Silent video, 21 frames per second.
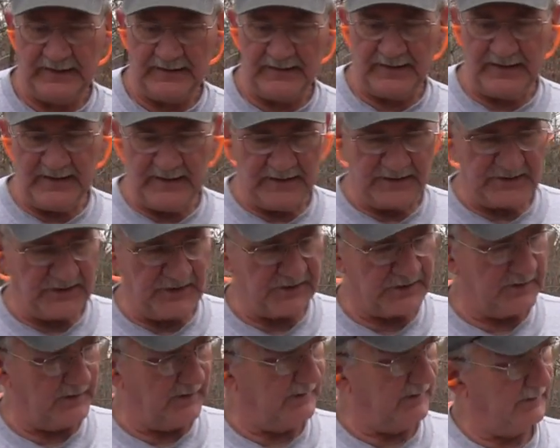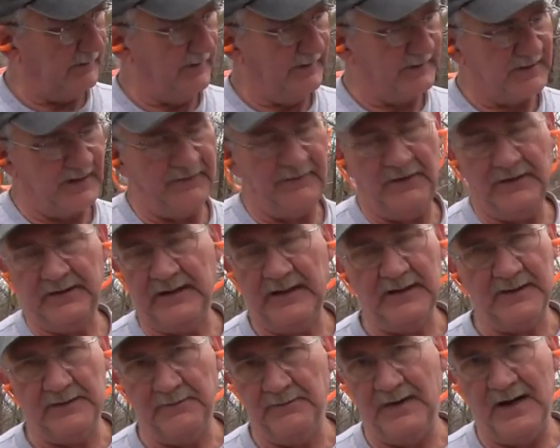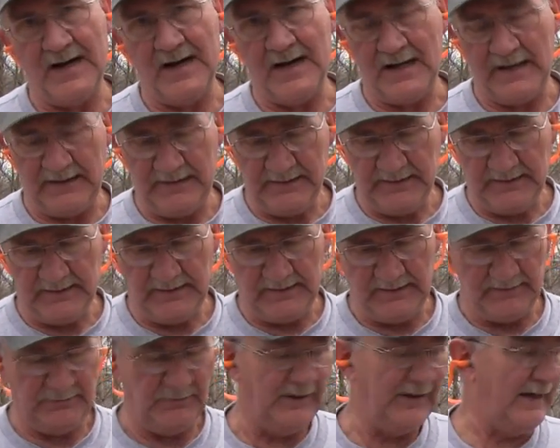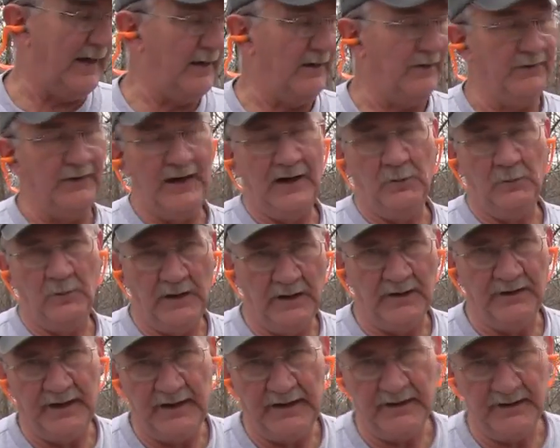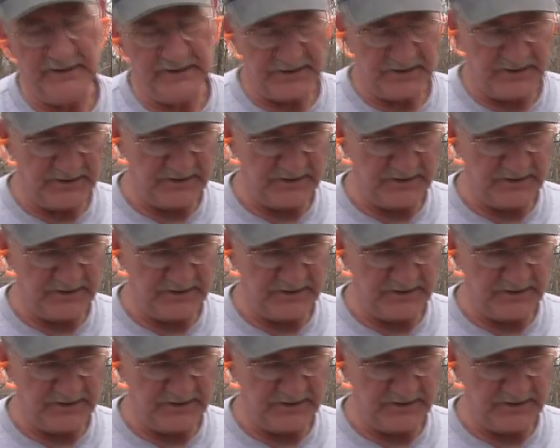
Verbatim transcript: I think it's just, uh, it's everything combined. Uh, well, I don't know how well that is.